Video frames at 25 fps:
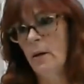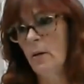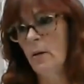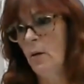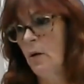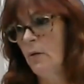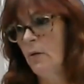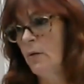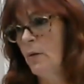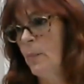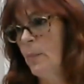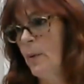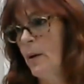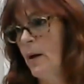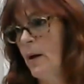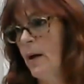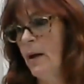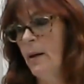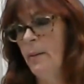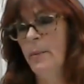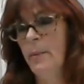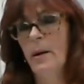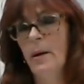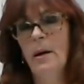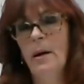off a
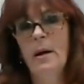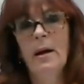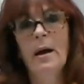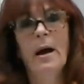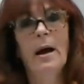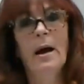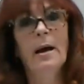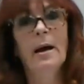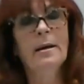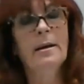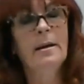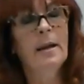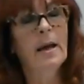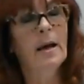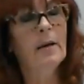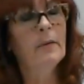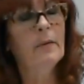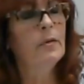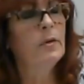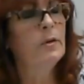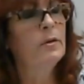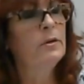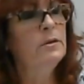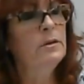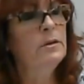pipe. I
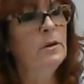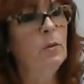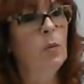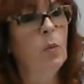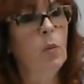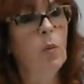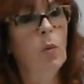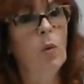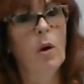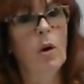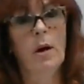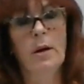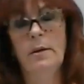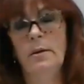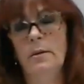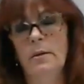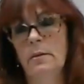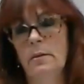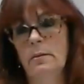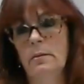never did one.